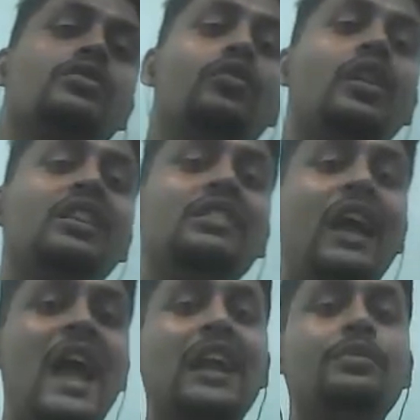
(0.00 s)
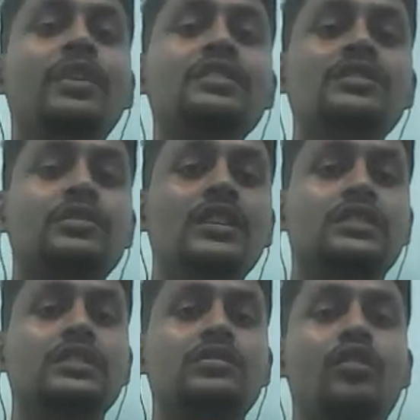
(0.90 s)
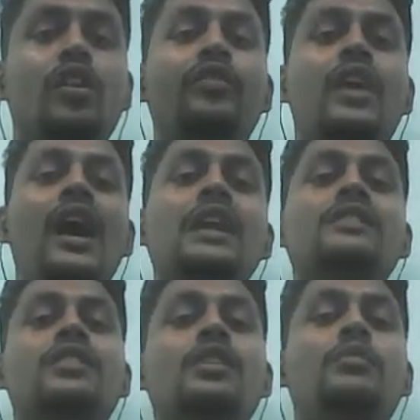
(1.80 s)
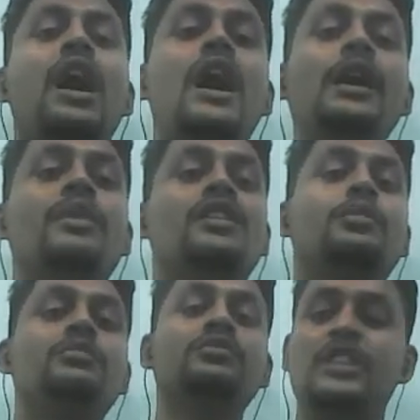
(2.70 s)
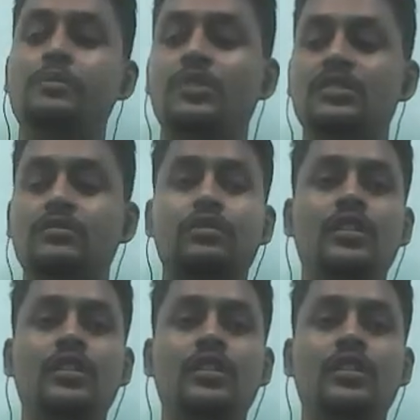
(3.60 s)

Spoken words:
So what are the advantages of ultra high vacuum chambers?